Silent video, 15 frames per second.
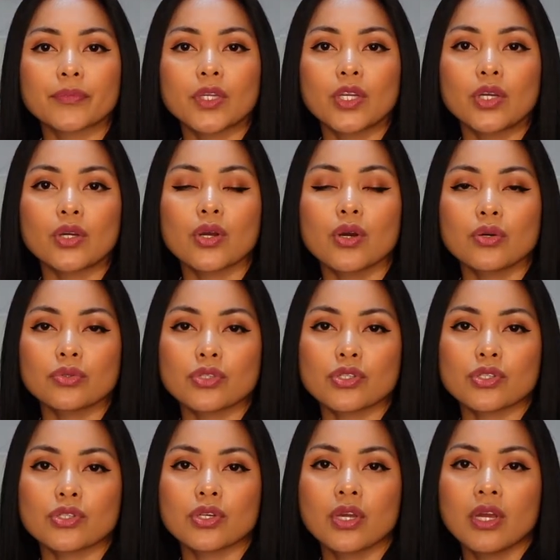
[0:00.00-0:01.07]
you know,
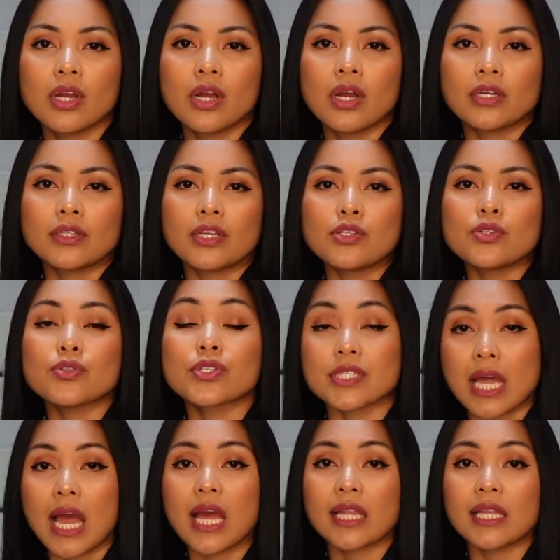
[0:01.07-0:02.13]
Coach, the new
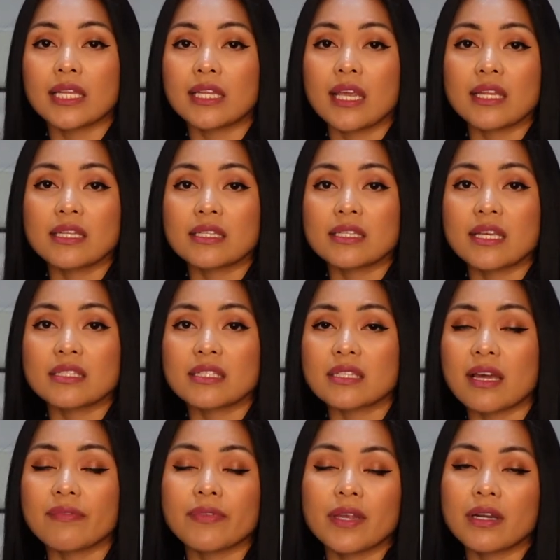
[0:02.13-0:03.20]
style and stuff.